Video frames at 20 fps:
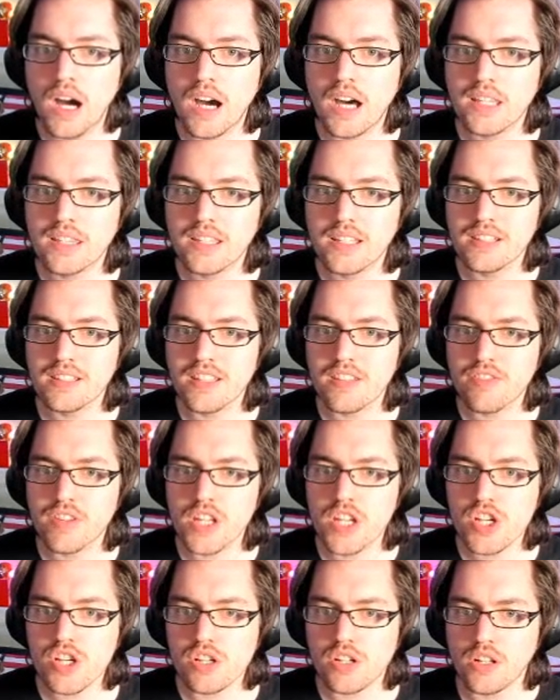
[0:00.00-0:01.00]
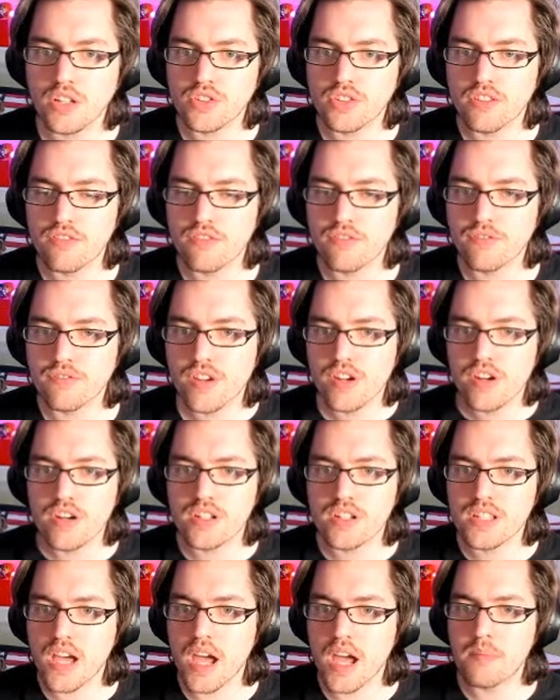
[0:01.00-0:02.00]
This definition also infer
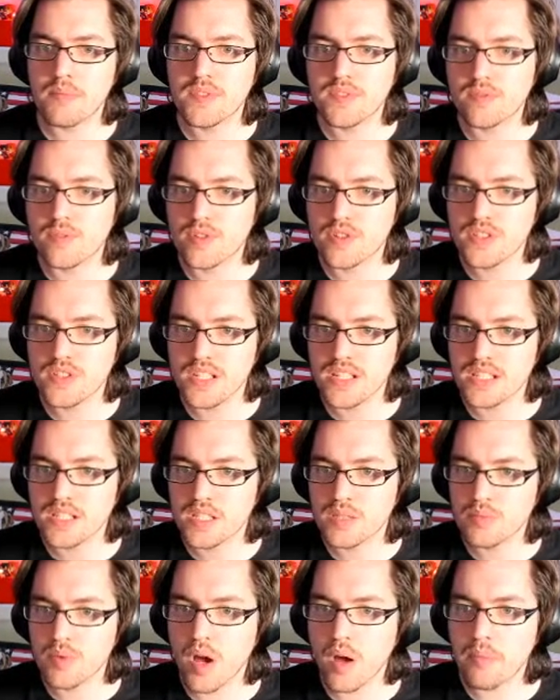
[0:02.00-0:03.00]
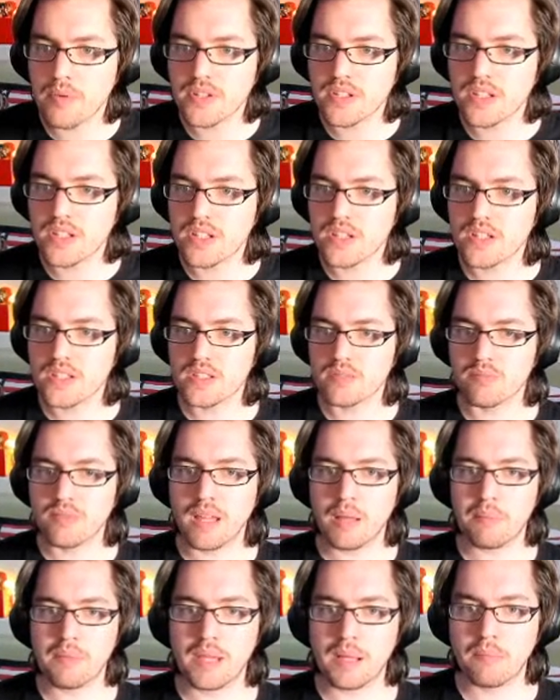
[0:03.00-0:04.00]
types for CSS properties, blah
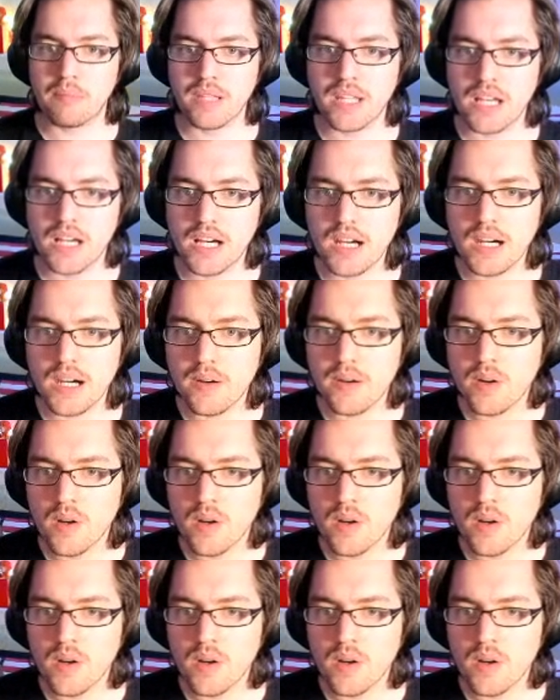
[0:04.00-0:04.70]
blah blah.